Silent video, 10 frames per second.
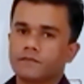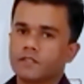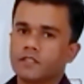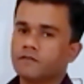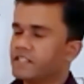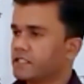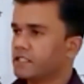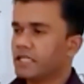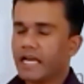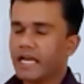a
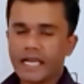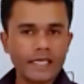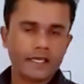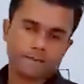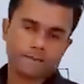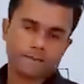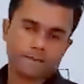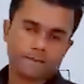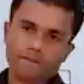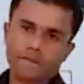vessel A
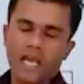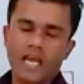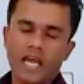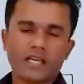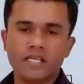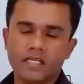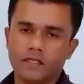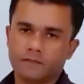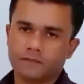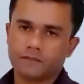and B
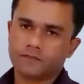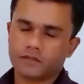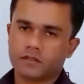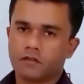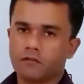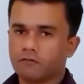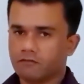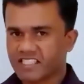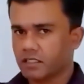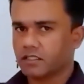
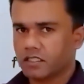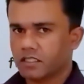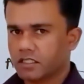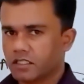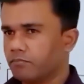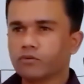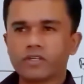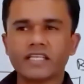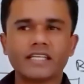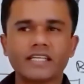vessel,
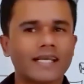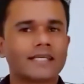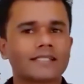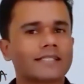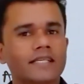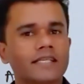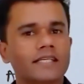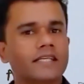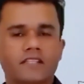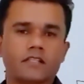WESSEL
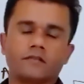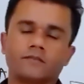vessel.